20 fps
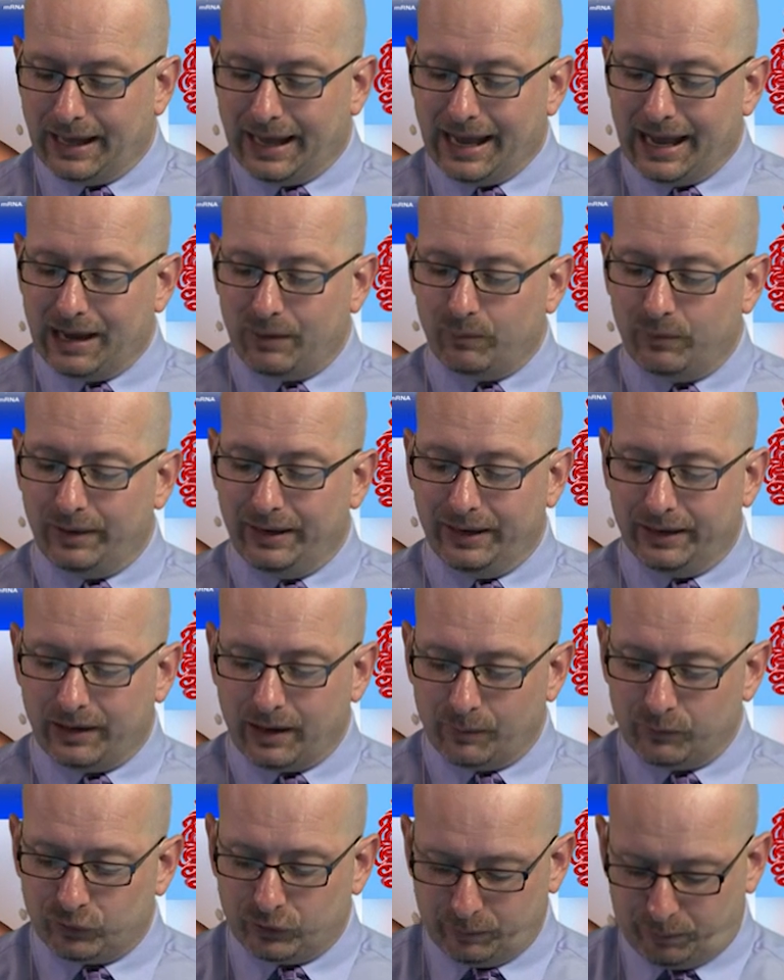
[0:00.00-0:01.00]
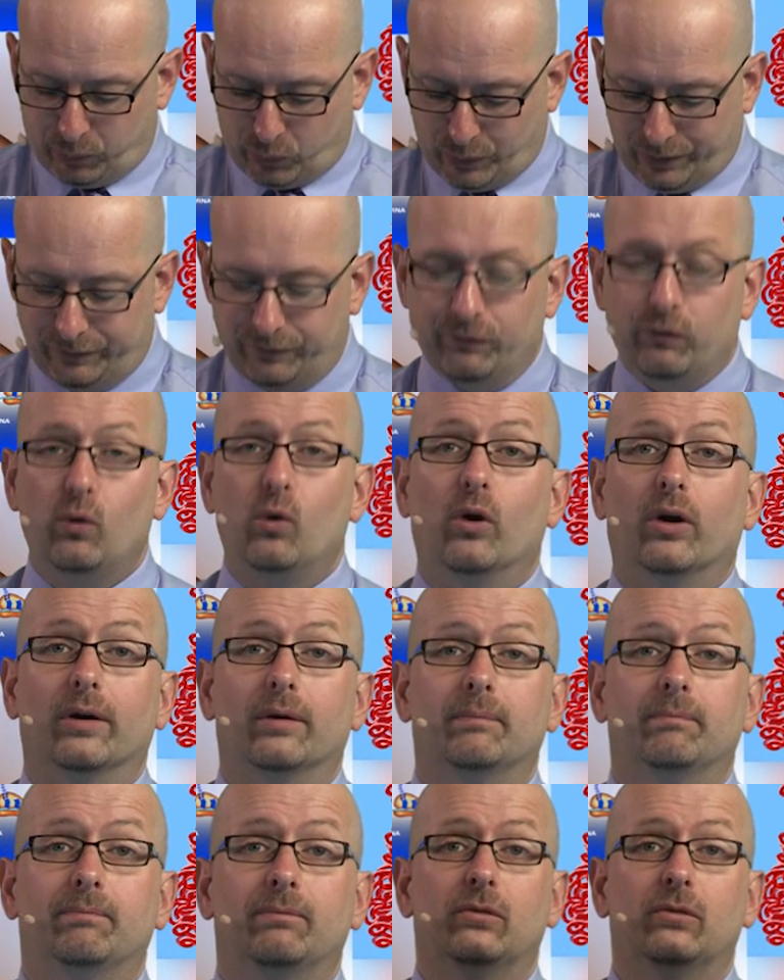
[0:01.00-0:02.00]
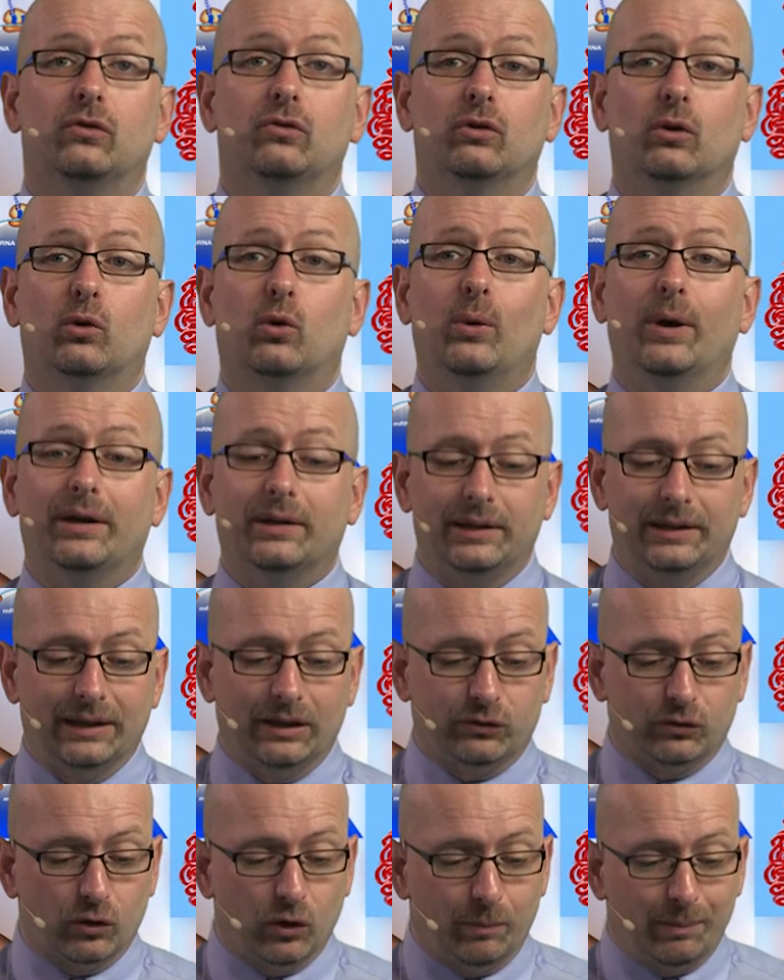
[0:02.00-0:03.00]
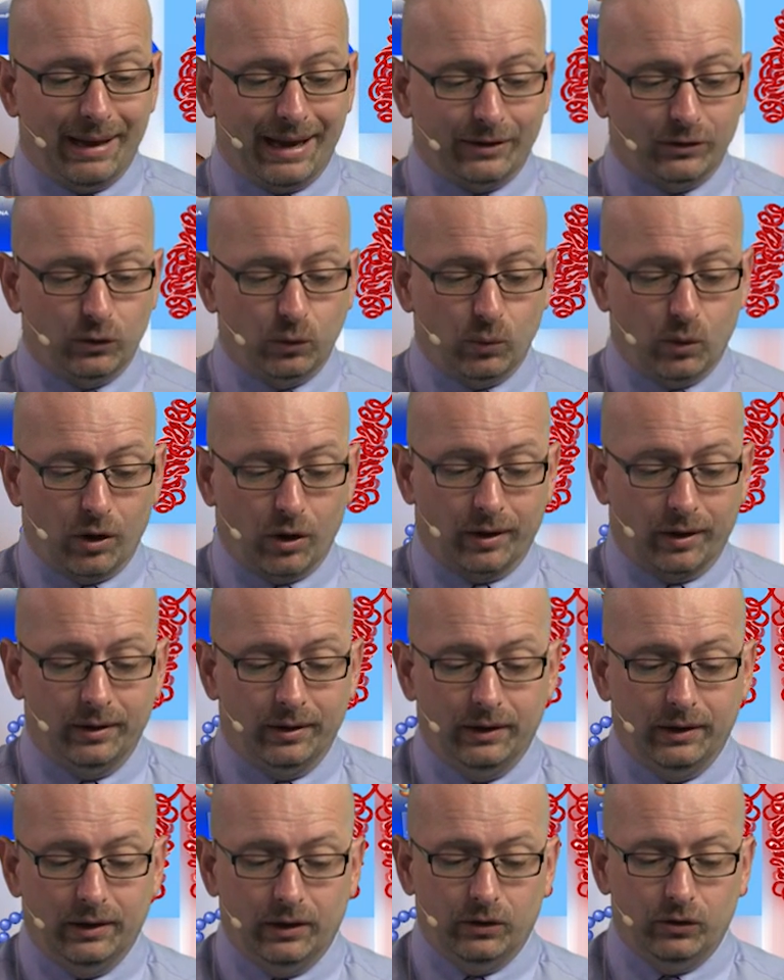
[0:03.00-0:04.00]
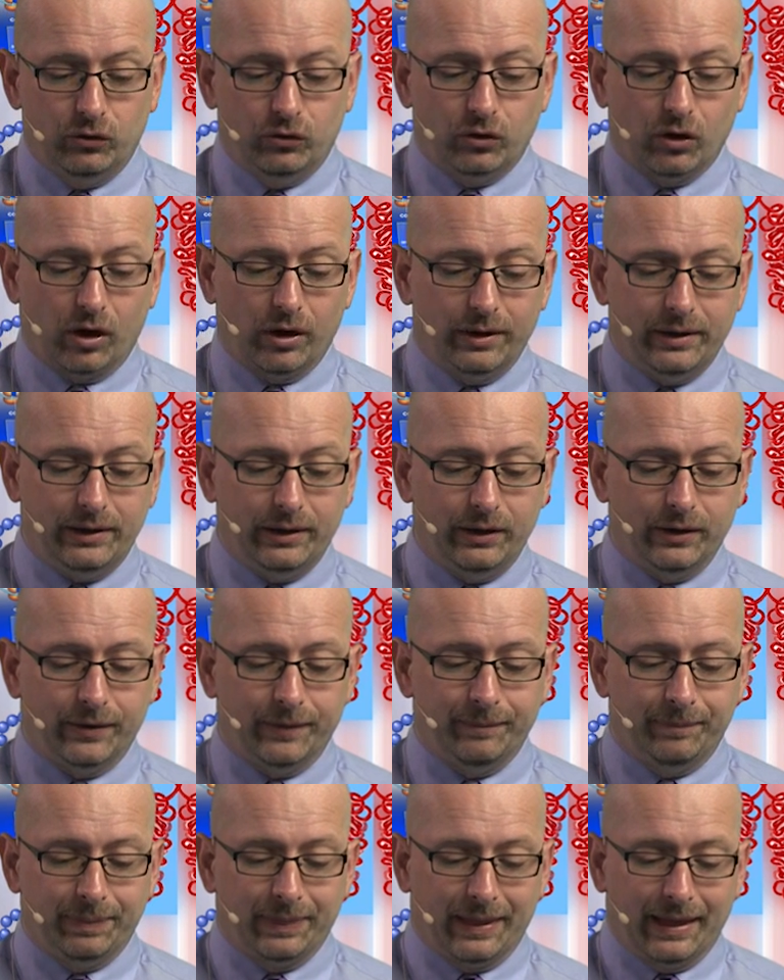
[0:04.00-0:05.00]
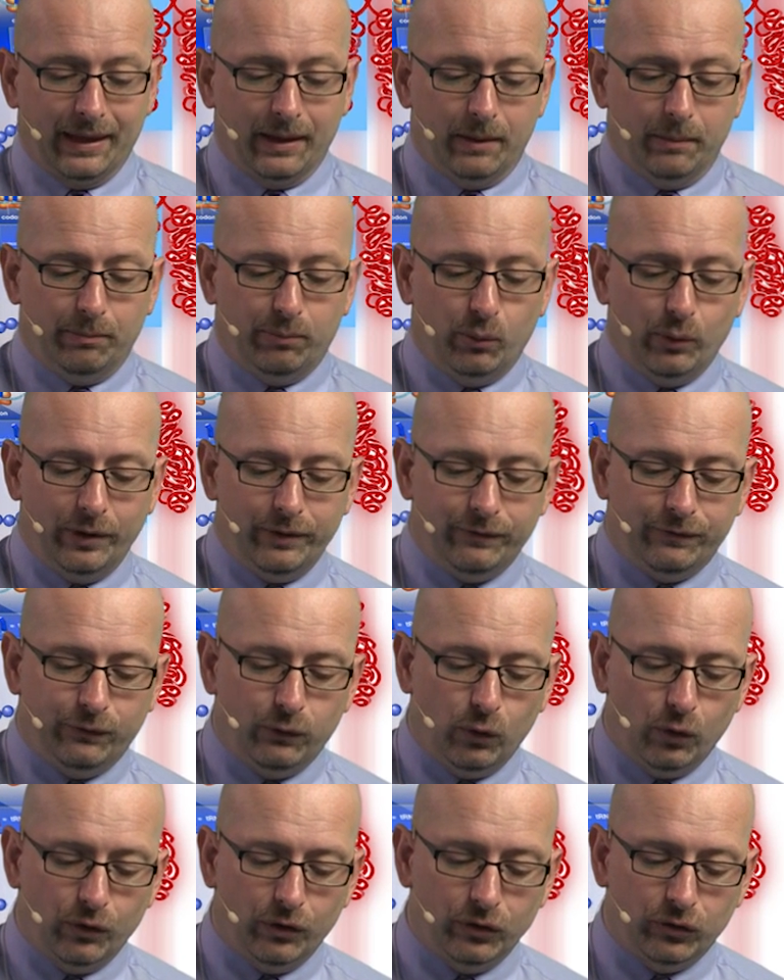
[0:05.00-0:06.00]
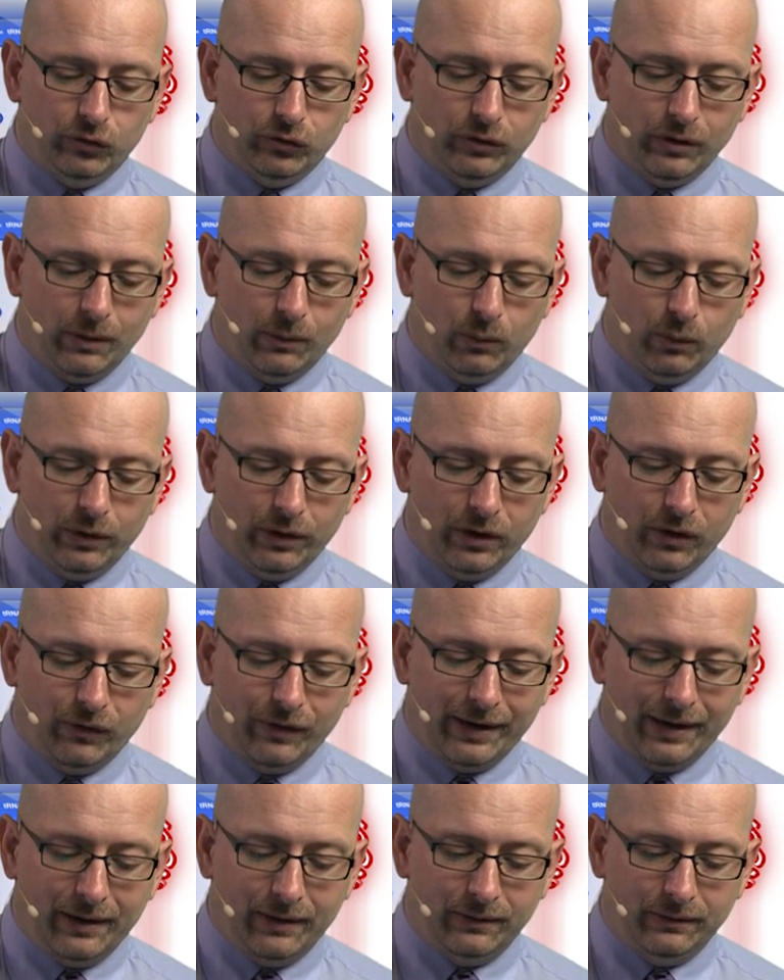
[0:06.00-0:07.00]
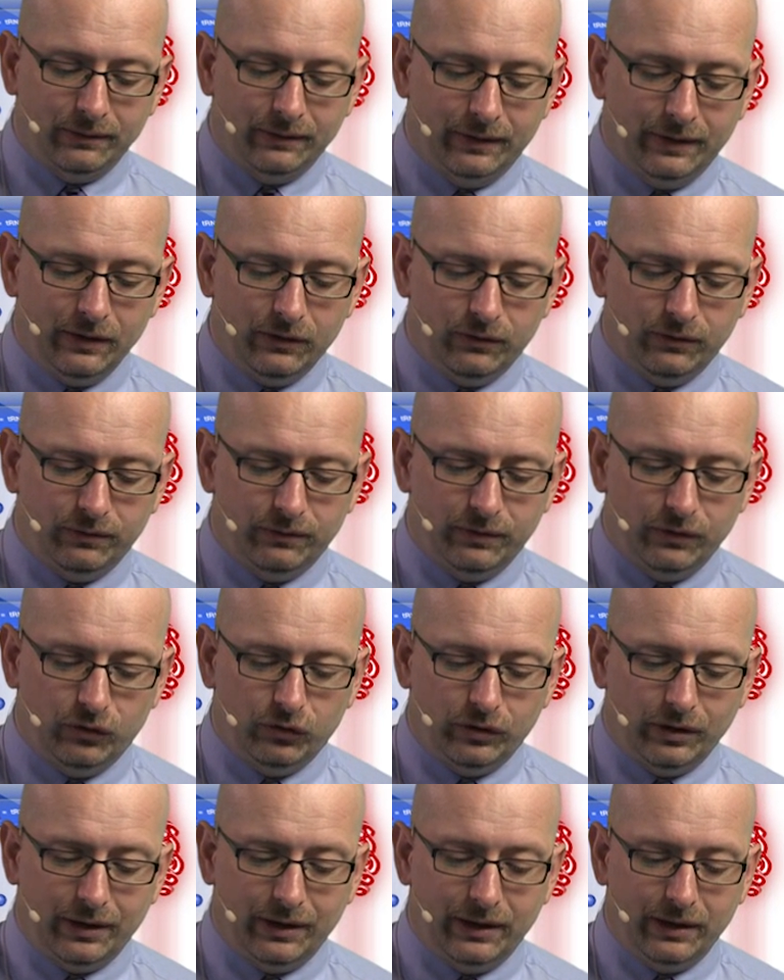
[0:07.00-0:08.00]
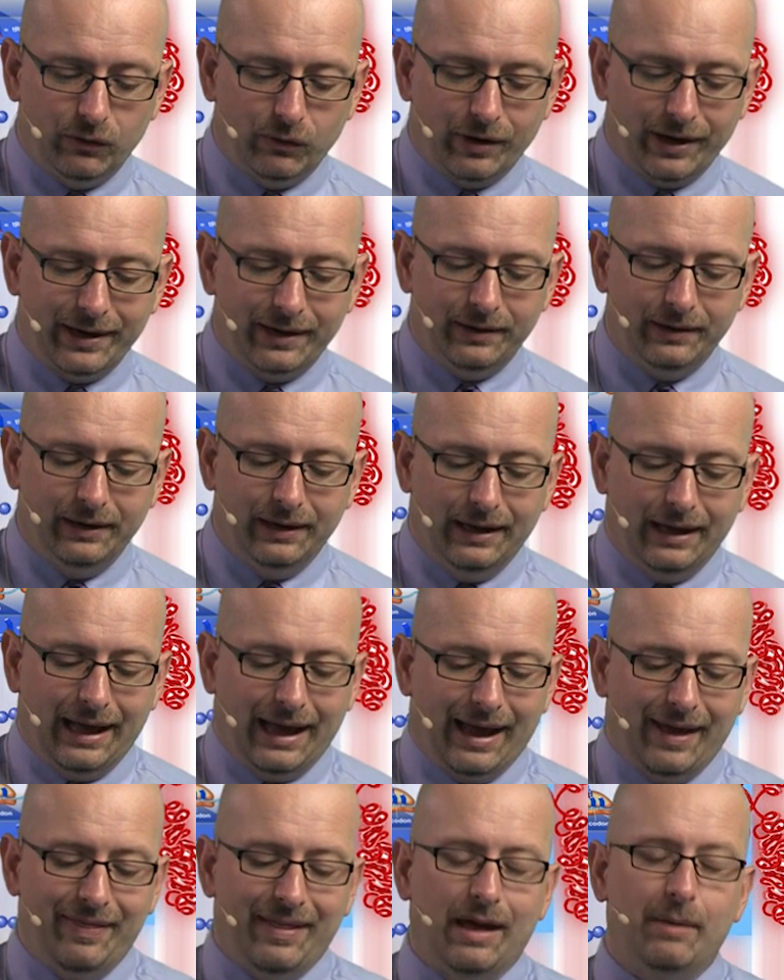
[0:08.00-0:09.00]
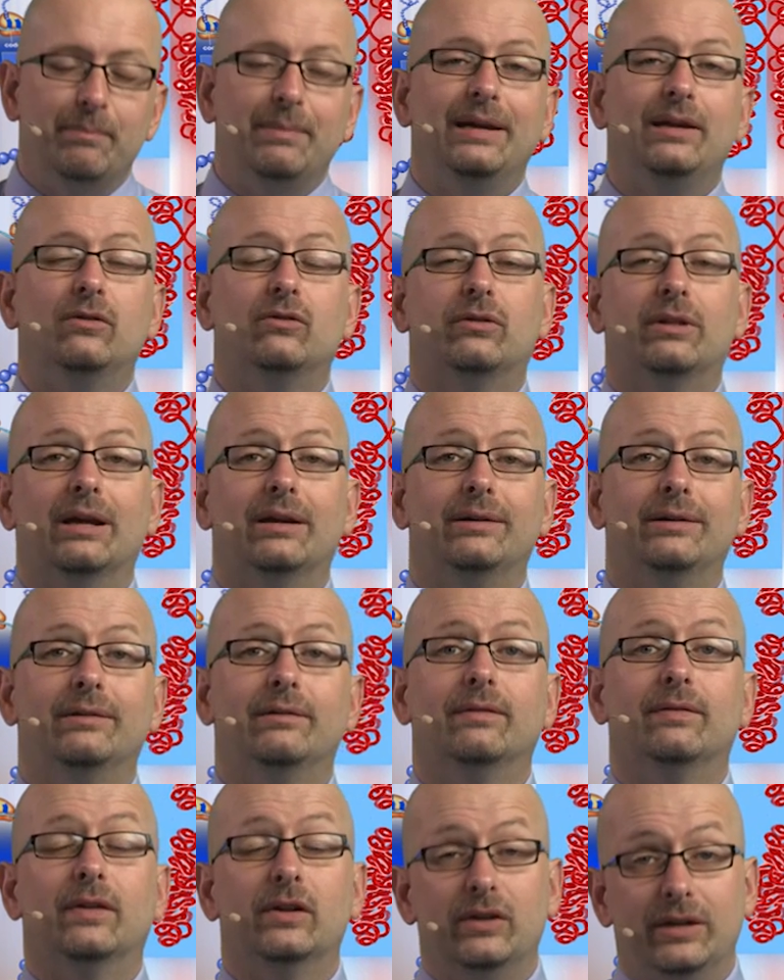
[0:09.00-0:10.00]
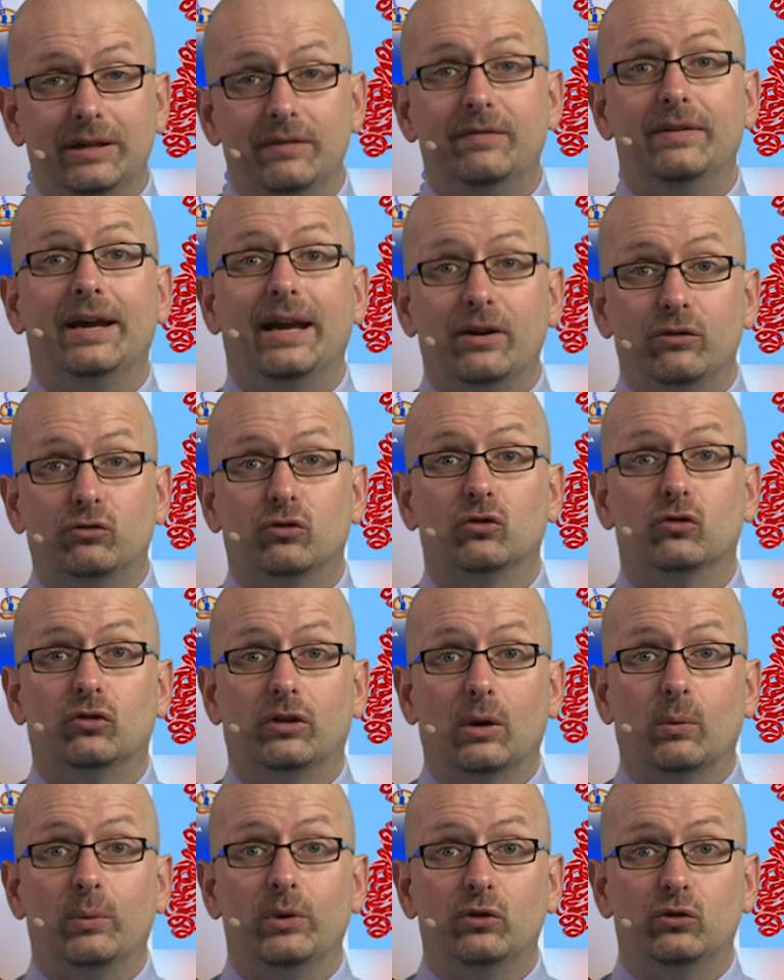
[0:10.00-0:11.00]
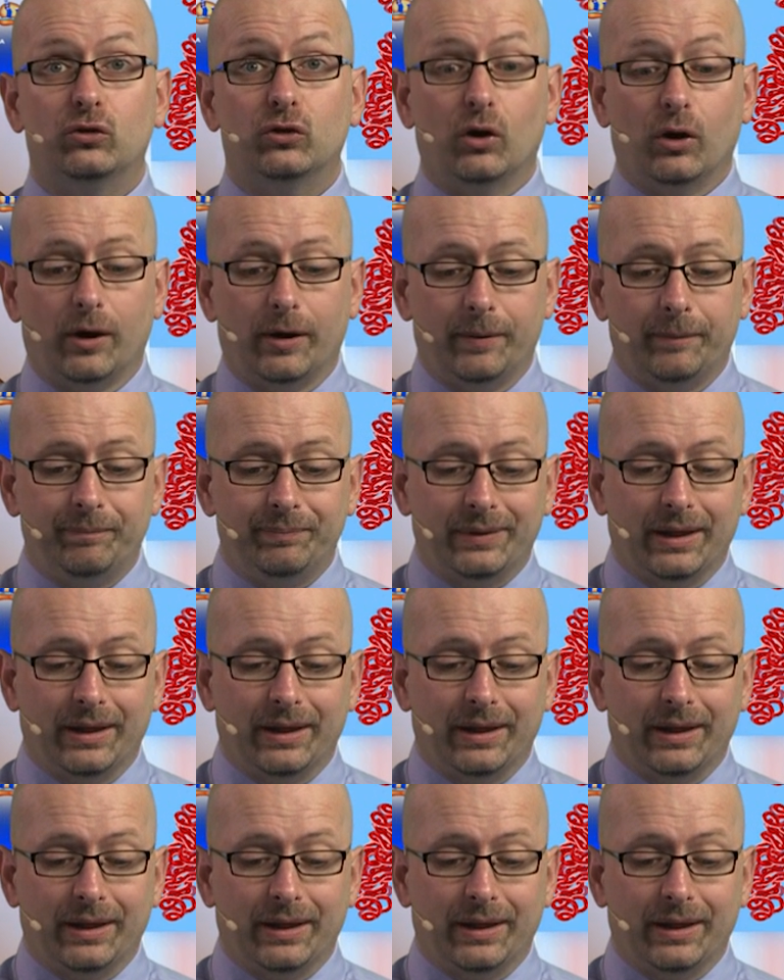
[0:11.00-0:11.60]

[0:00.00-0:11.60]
And it comes to 0.4. So quickly, let's go back to our chart here. 0.4 is somewhere around this vicinity, right? And that means that the deviations that we saw,